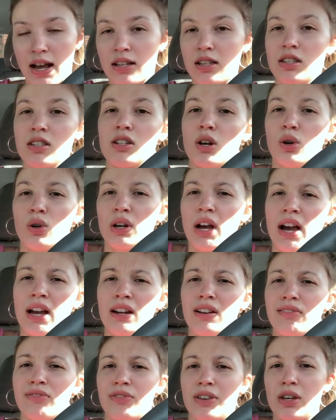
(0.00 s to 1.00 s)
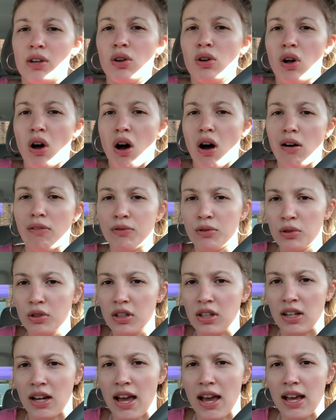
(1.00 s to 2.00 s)
I still kind of feel awful
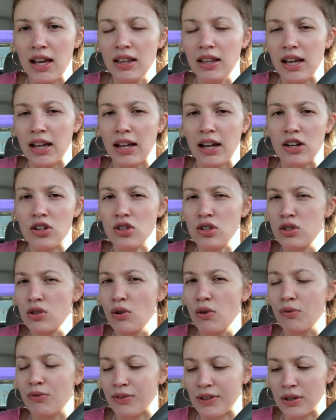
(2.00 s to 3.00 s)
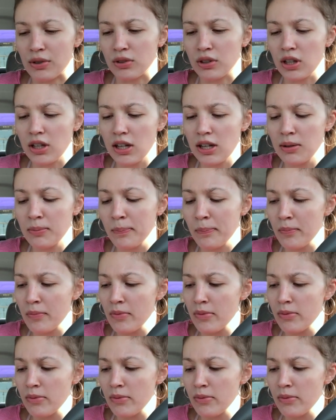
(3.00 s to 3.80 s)
today. Like, I just don't feel good.